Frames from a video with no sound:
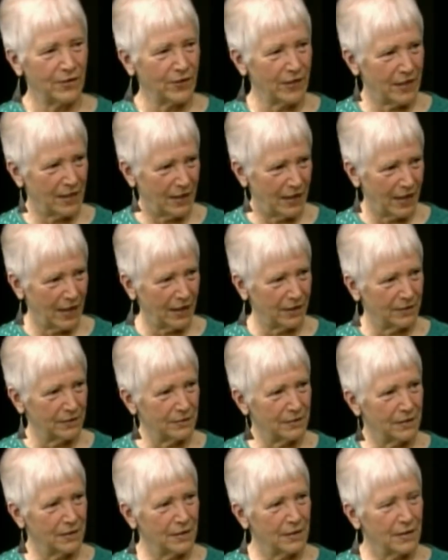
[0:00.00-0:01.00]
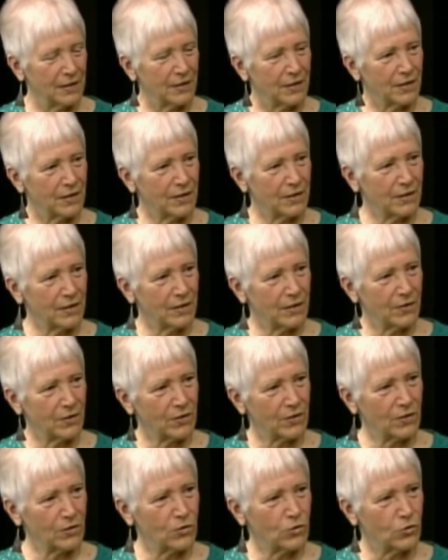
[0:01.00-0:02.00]
Erie Canal
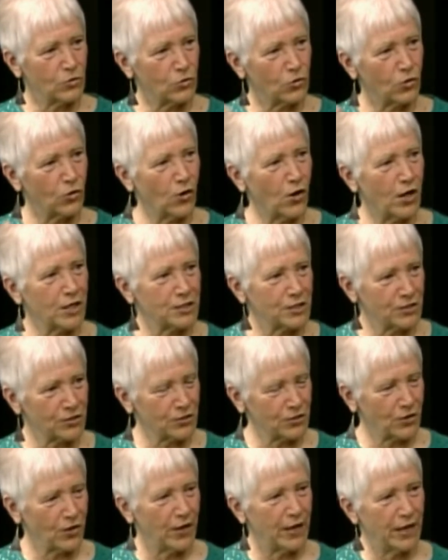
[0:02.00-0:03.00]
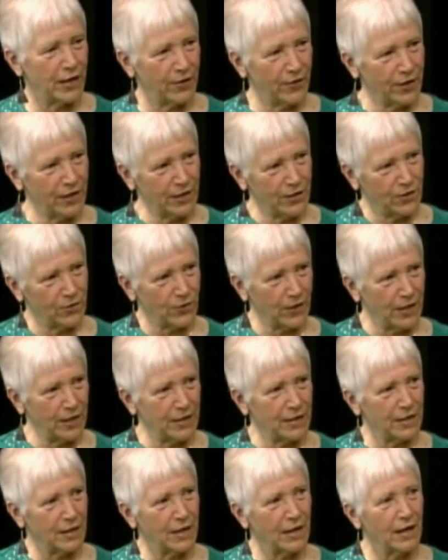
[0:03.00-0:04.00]
crossed Schoharie Creek,
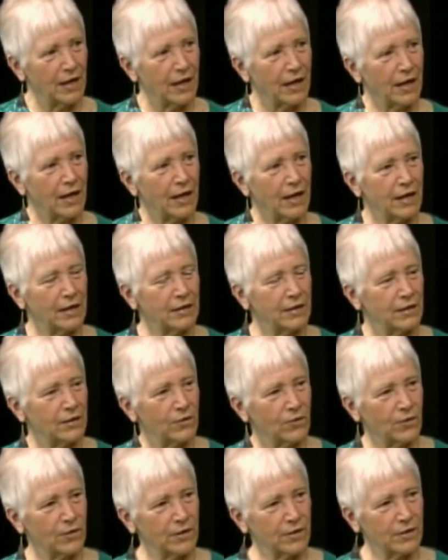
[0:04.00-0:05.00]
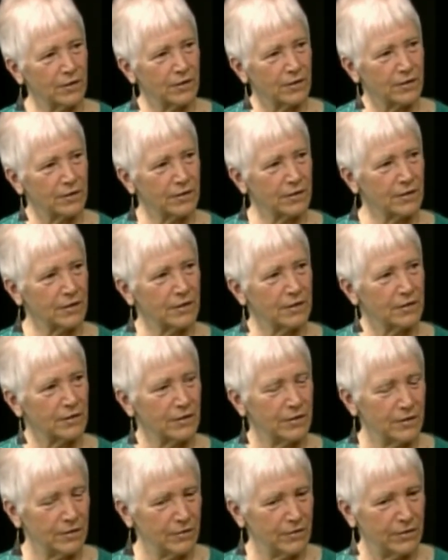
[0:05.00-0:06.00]
and in order,
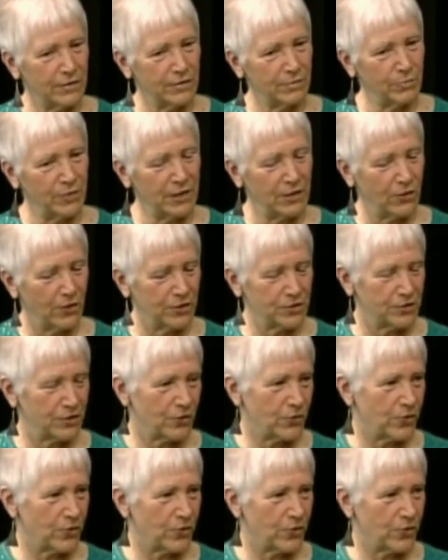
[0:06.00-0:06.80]
because the